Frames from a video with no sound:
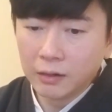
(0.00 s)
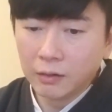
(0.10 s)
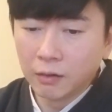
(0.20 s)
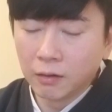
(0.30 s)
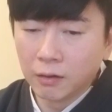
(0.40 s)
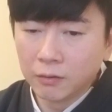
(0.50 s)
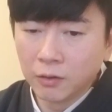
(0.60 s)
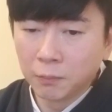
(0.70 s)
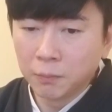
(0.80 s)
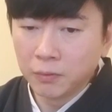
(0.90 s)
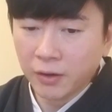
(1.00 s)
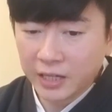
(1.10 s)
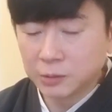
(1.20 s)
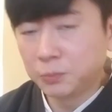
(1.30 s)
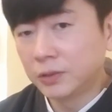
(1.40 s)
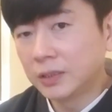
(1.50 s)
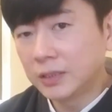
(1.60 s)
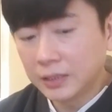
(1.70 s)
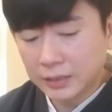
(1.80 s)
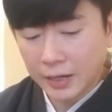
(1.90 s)
your
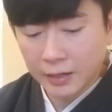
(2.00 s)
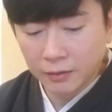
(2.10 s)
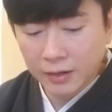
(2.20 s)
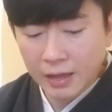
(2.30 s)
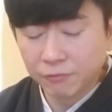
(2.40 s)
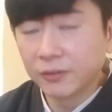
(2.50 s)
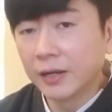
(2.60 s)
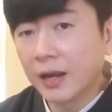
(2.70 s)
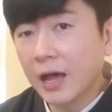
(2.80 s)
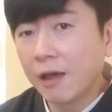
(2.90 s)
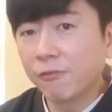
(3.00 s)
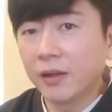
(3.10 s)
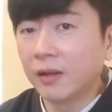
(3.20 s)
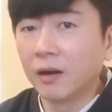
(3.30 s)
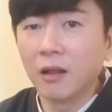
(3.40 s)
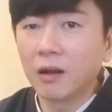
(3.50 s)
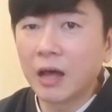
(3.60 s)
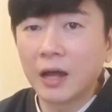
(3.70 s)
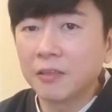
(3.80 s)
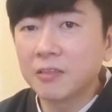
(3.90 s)
experiences and your level in life and a lot of
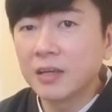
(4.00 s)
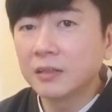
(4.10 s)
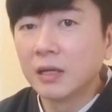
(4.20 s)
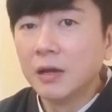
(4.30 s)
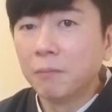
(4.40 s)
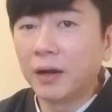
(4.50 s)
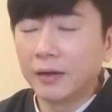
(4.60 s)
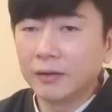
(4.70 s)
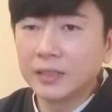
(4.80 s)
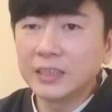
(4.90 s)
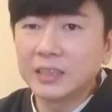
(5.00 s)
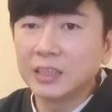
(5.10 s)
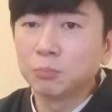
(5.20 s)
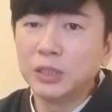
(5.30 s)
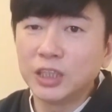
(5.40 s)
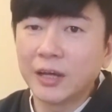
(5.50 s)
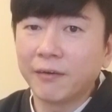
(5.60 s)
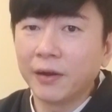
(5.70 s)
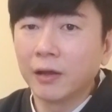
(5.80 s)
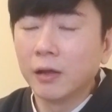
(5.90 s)
other things. But this is just me
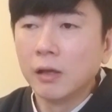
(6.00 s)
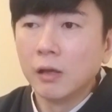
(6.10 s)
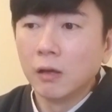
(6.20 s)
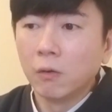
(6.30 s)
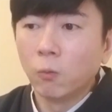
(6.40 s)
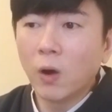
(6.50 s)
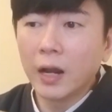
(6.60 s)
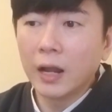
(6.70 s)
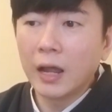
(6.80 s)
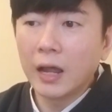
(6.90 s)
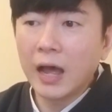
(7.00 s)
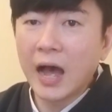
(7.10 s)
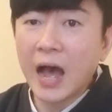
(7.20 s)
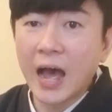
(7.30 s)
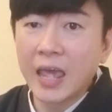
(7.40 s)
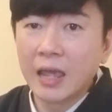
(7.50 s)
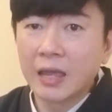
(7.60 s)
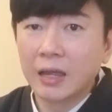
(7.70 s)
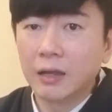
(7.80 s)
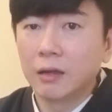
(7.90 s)
sharing what
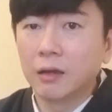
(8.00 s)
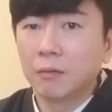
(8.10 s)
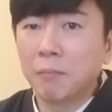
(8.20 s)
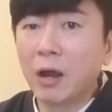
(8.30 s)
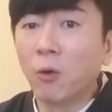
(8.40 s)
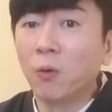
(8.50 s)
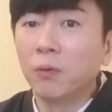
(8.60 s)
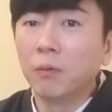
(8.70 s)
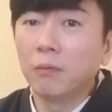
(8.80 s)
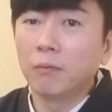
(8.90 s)
my own